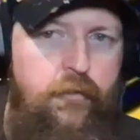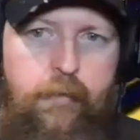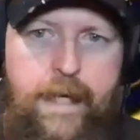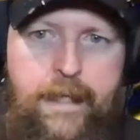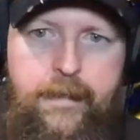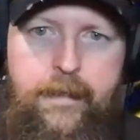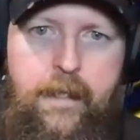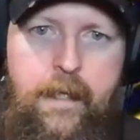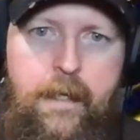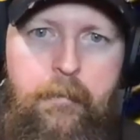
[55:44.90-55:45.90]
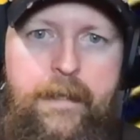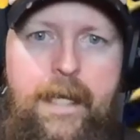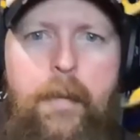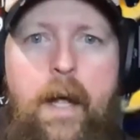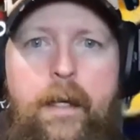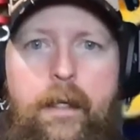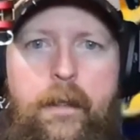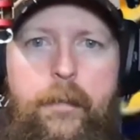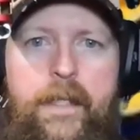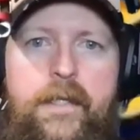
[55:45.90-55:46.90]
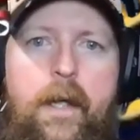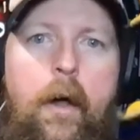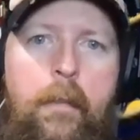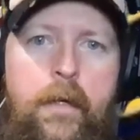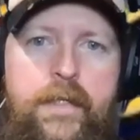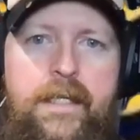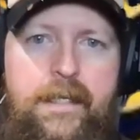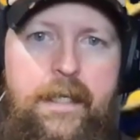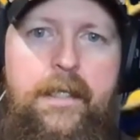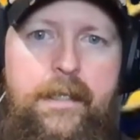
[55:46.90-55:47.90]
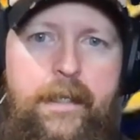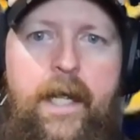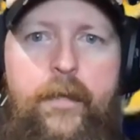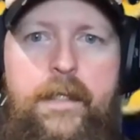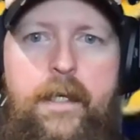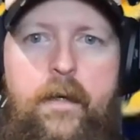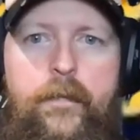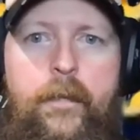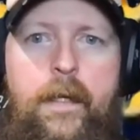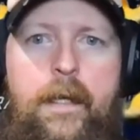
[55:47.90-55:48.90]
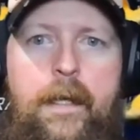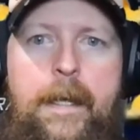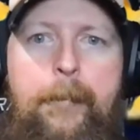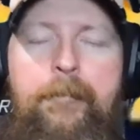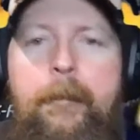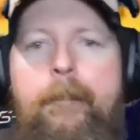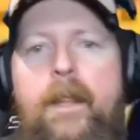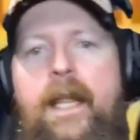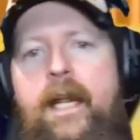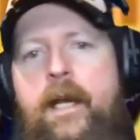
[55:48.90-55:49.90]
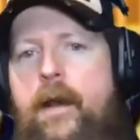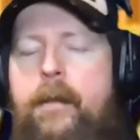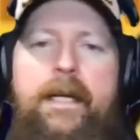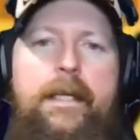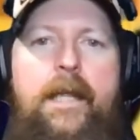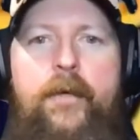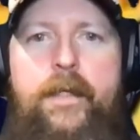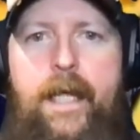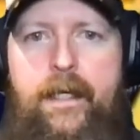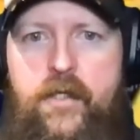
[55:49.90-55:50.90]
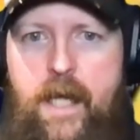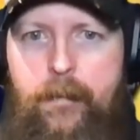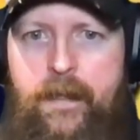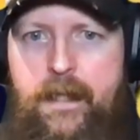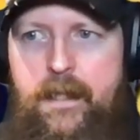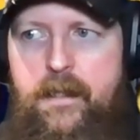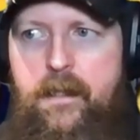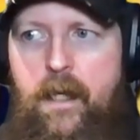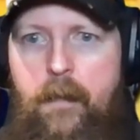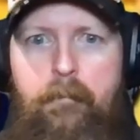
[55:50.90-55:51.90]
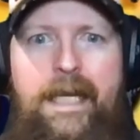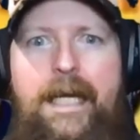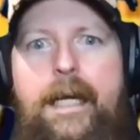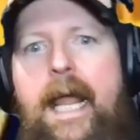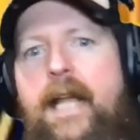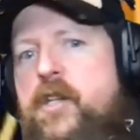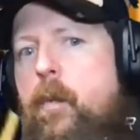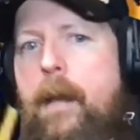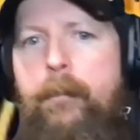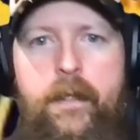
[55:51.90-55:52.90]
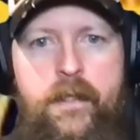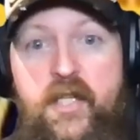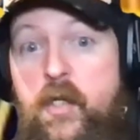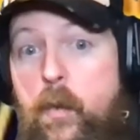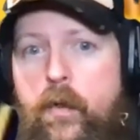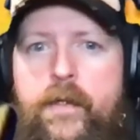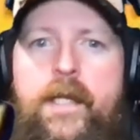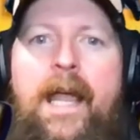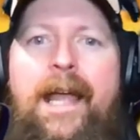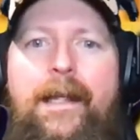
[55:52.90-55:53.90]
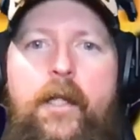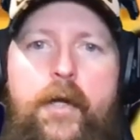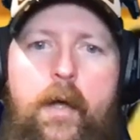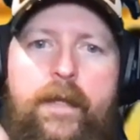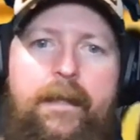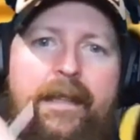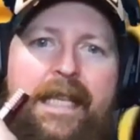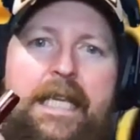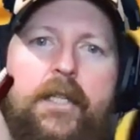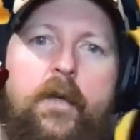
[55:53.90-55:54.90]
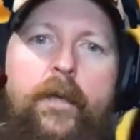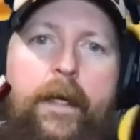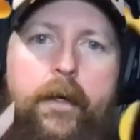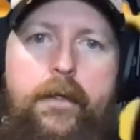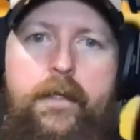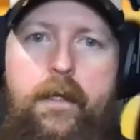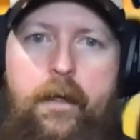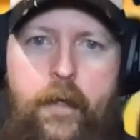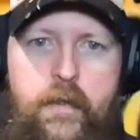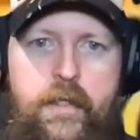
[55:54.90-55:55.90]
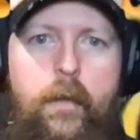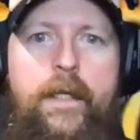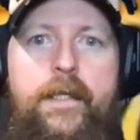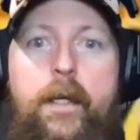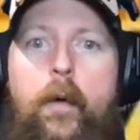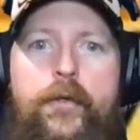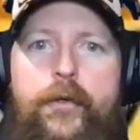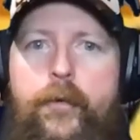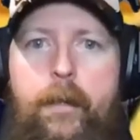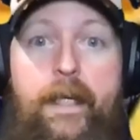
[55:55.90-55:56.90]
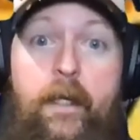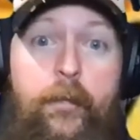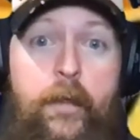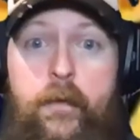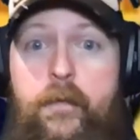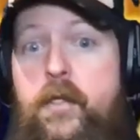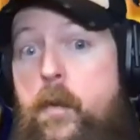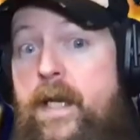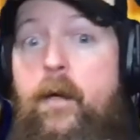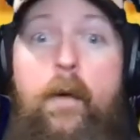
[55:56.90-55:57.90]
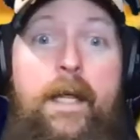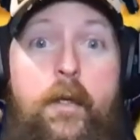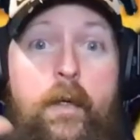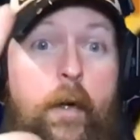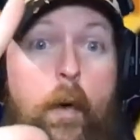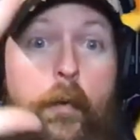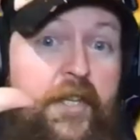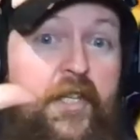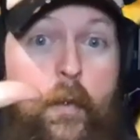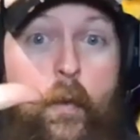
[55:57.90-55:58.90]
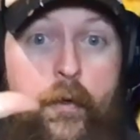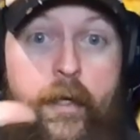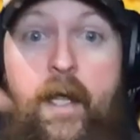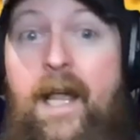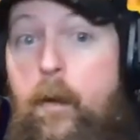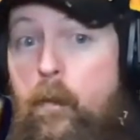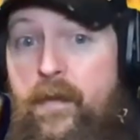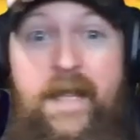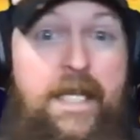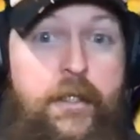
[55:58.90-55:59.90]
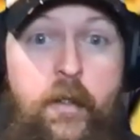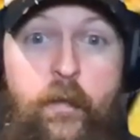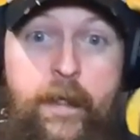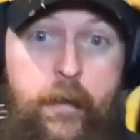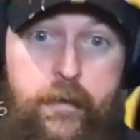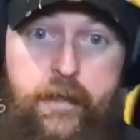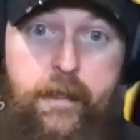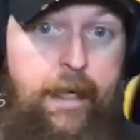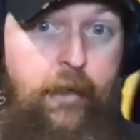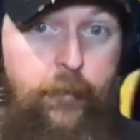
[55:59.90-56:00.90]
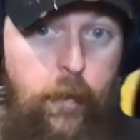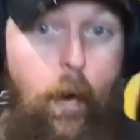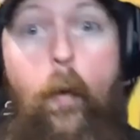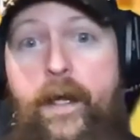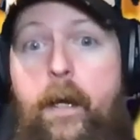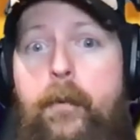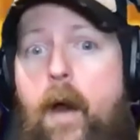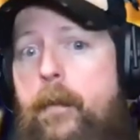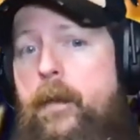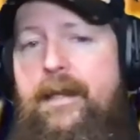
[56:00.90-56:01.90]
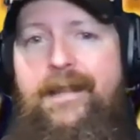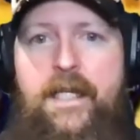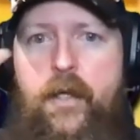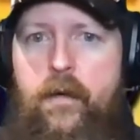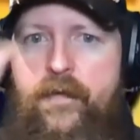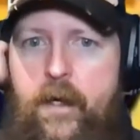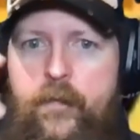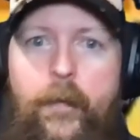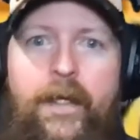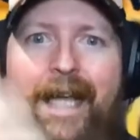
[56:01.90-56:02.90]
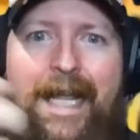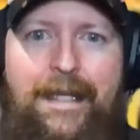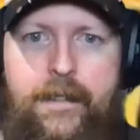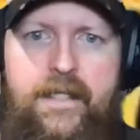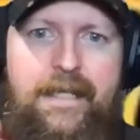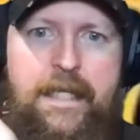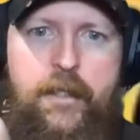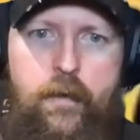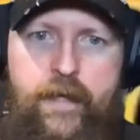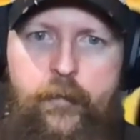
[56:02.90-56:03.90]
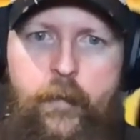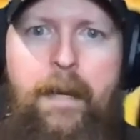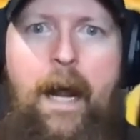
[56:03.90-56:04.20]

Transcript: it's great, but that pocket clip is almost as thick as the knife itself. And anybody that's ever taken Japanese uh, blade edged weapons, swords, you know that these two fingers, those are the ones that hold your grip. Like if you're doing it right, you can hold a sword with these two fingers mm -hmm. if mm-hmm. you're holding it properly. These are there for guidance, these are there